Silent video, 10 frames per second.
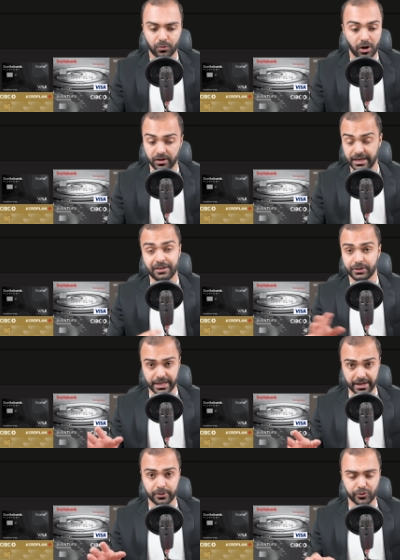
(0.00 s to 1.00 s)
on every
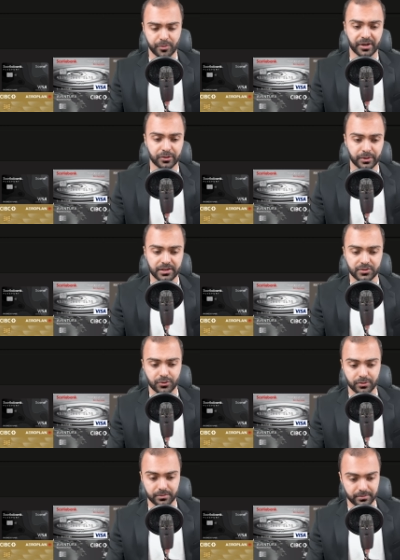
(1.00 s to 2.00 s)
category, by the way.
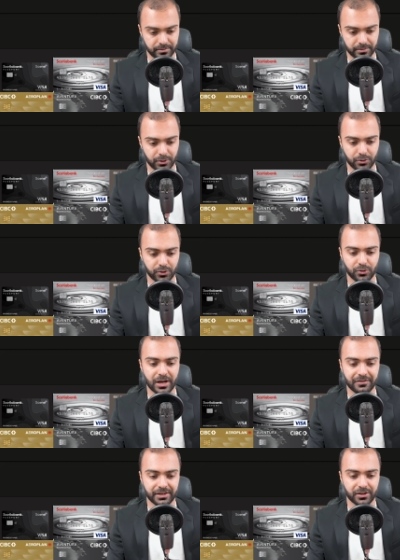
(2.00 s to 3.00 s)
So, you don't
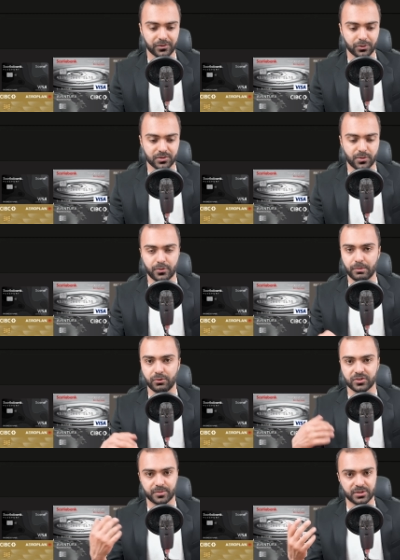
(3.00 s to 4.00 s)
have any of those 3
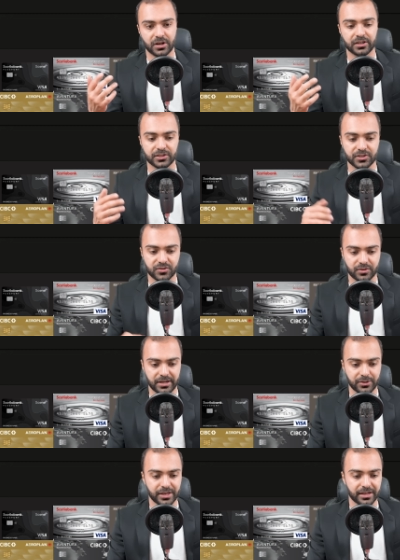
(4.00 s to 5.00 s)
points per dollars
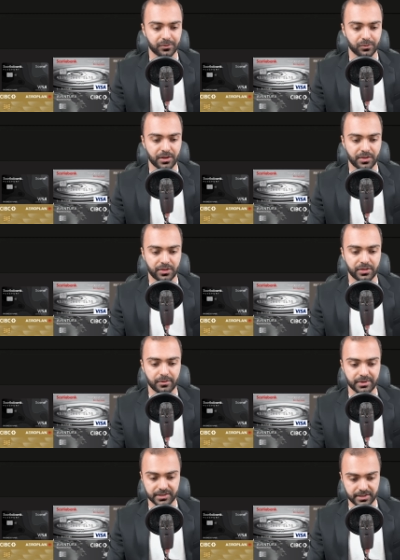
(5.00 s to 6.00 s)
that you get with the
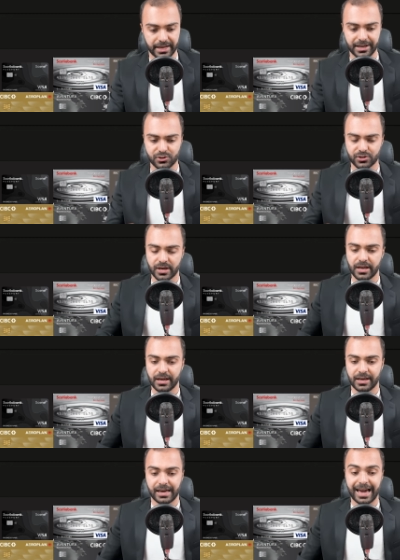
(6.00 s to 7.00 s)
Business Edge.
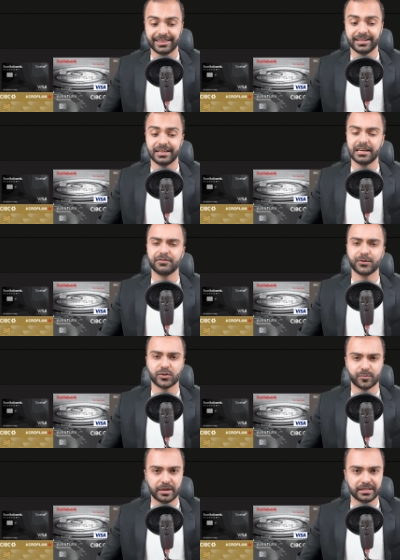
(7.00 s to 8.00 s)
And then if you
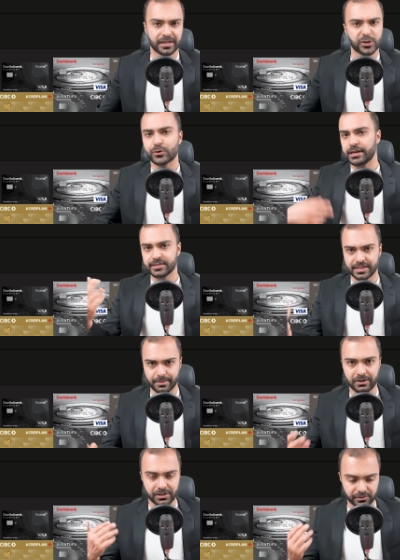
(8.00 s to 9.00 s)
spend a crazy
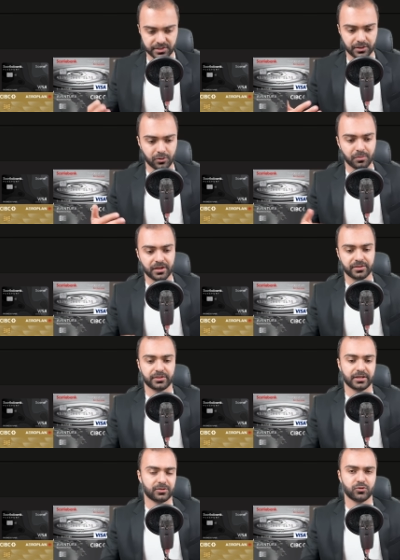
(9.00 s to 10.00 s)
amount every single month,
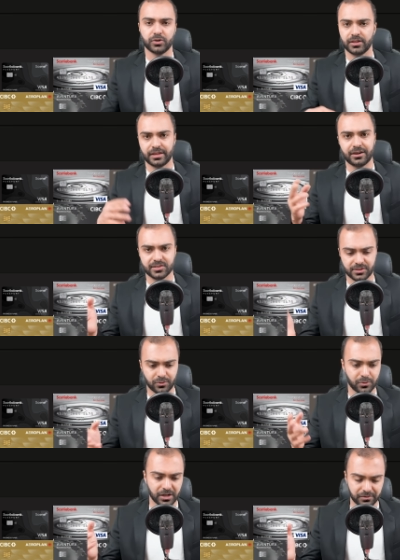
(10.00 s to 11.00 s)
like 20,000
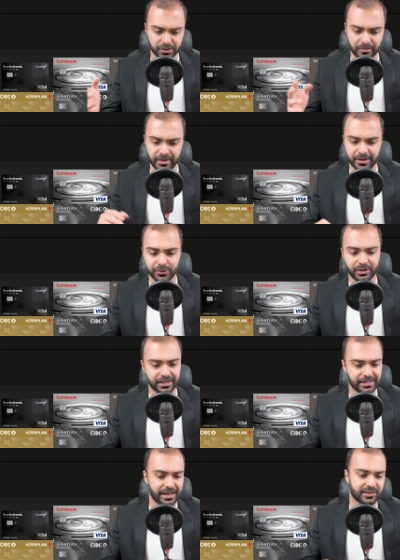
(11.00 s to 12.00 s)
or whatever, you get
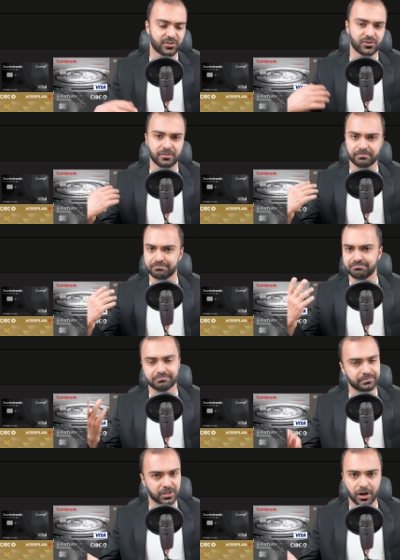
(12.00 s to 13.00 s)
an extra
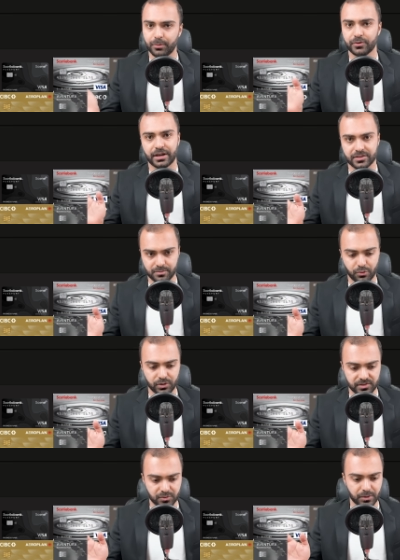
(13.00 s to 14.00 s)
couple thousand
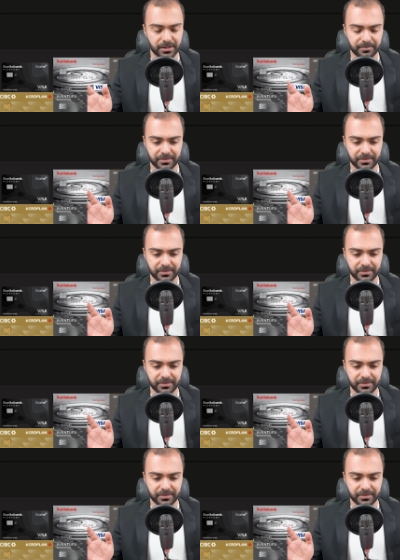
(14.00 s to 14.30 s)
points as well.